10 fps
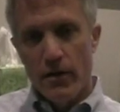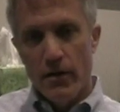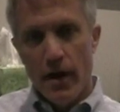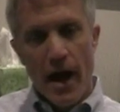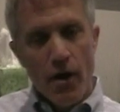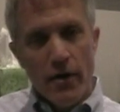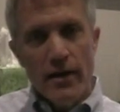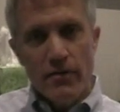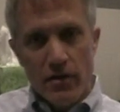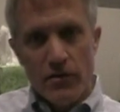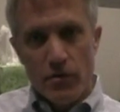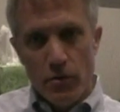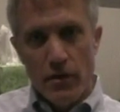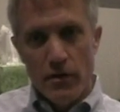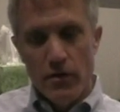how easy is it
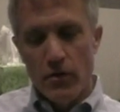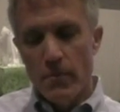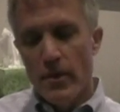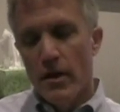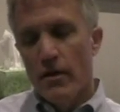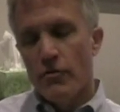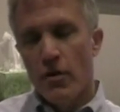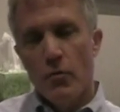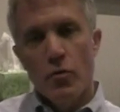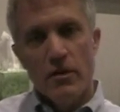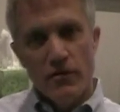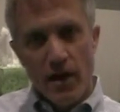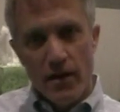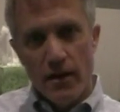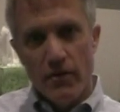really to do? So we
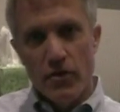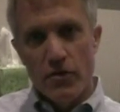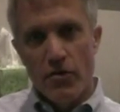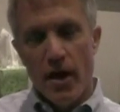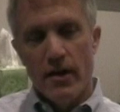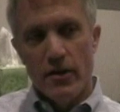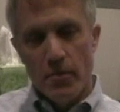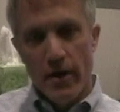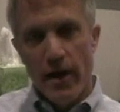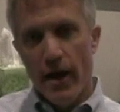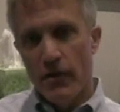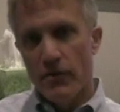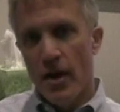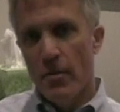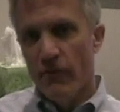decided to give it a try here in my house.
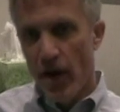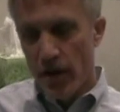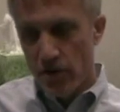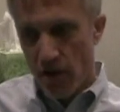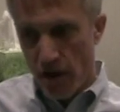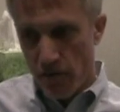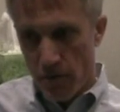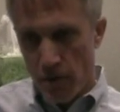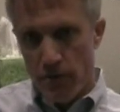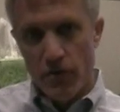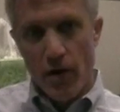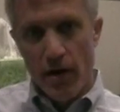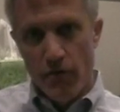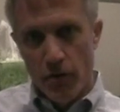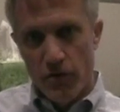I'm a Vonage customer, so I
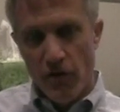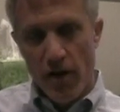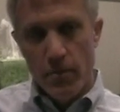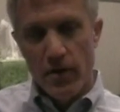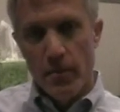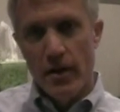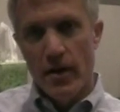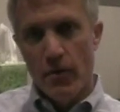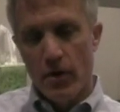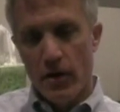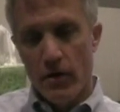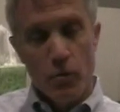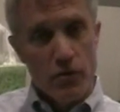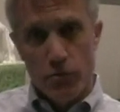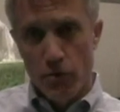have voice over IP on my network here. It
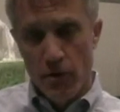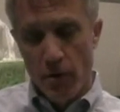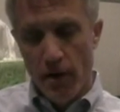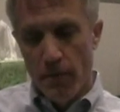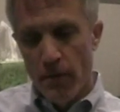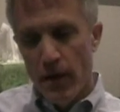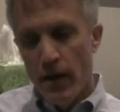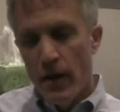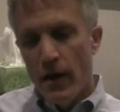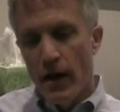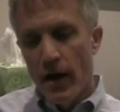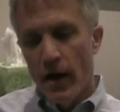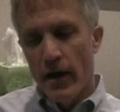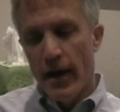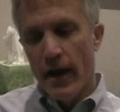works really well.
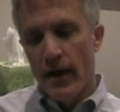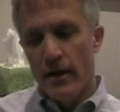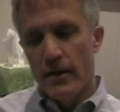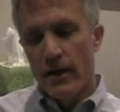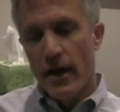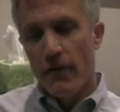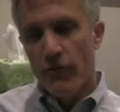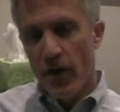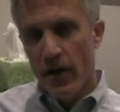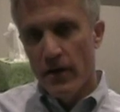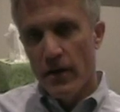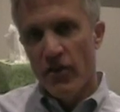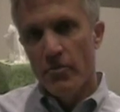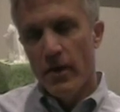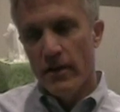And I got a friend
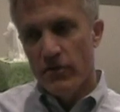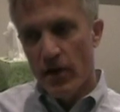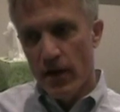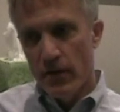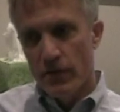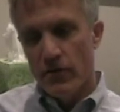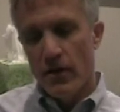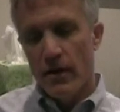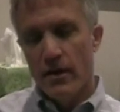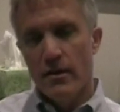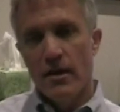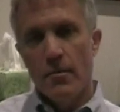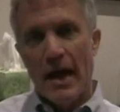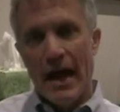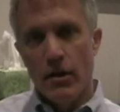of my son's, a kid
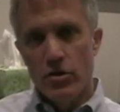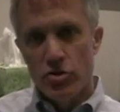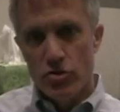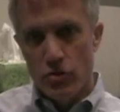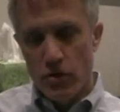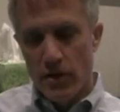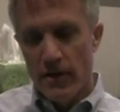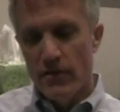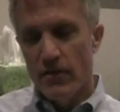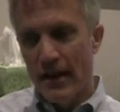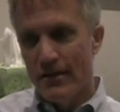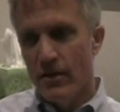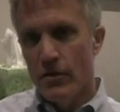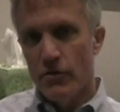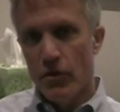named Alan Shore. He's 19
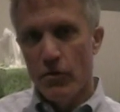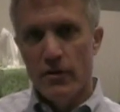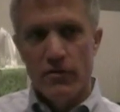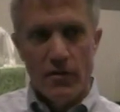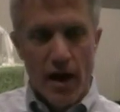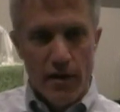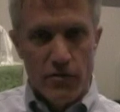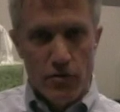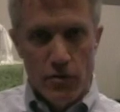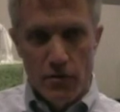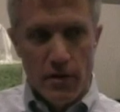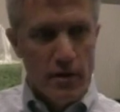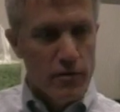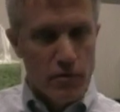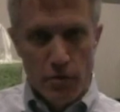years old. He's in high school.
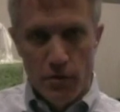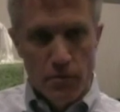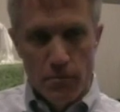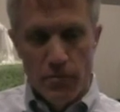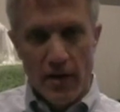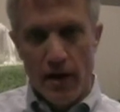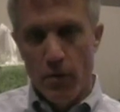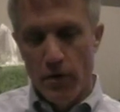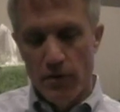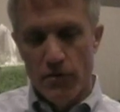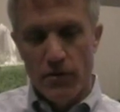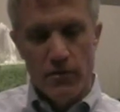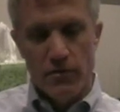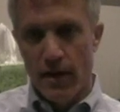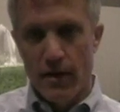He's a real tech whiz.
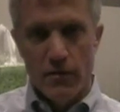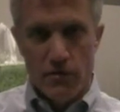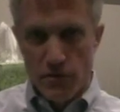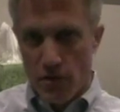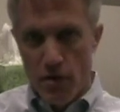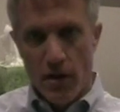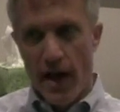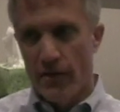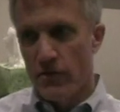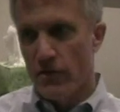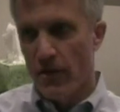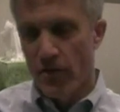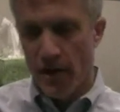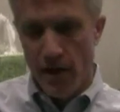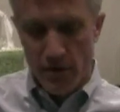He's taking Cisco classes and
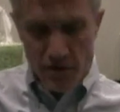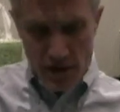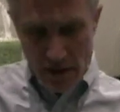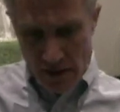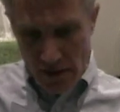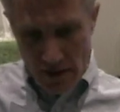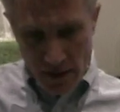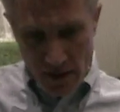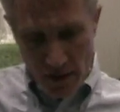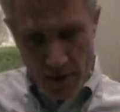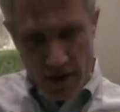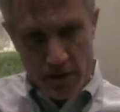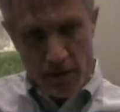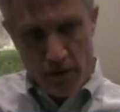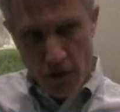everything else at
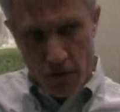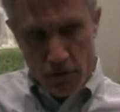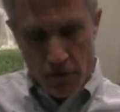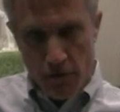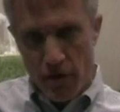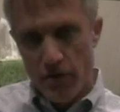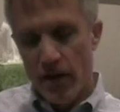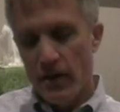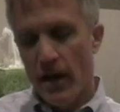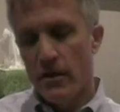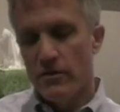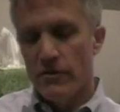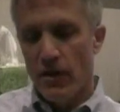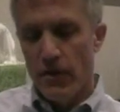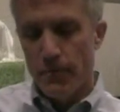the local Career and Technology
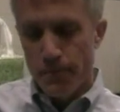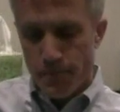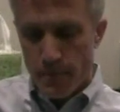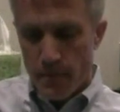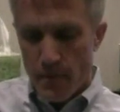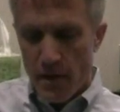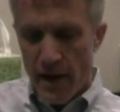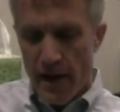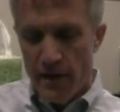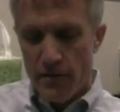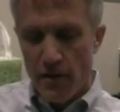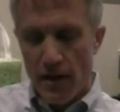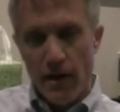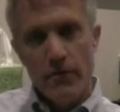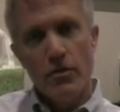Center. And
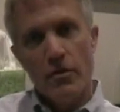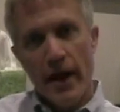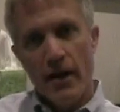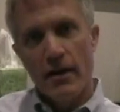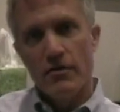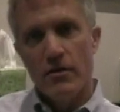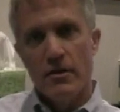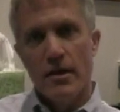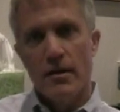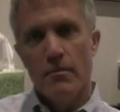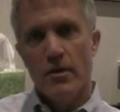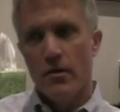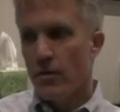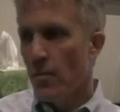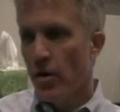told Alan, I said,
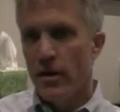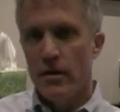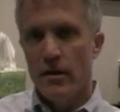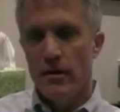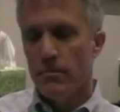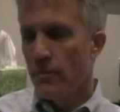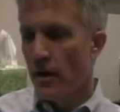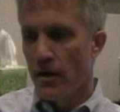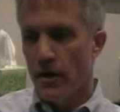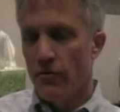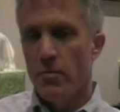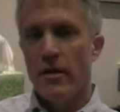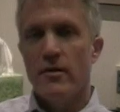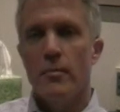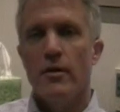come on in here, I'll give you my
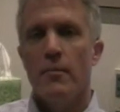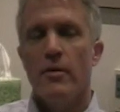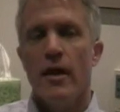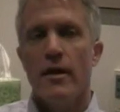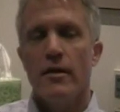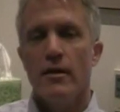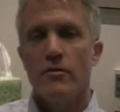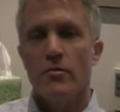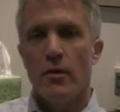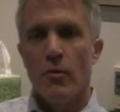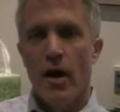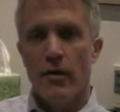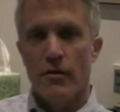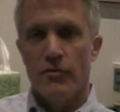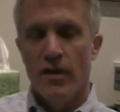WAPA key to my
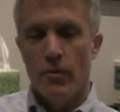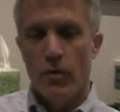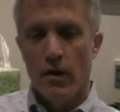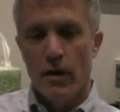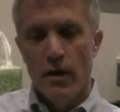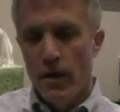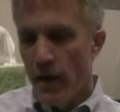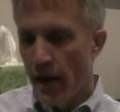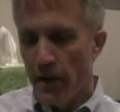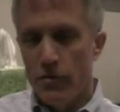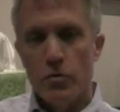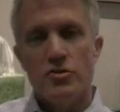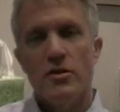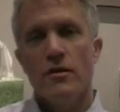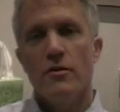wireless network, and do what
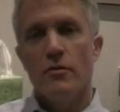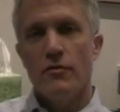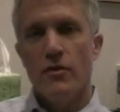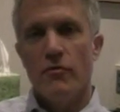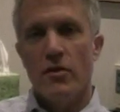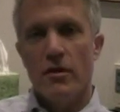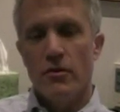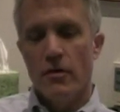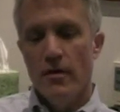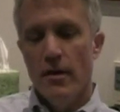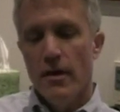you need to do. See if you can do it.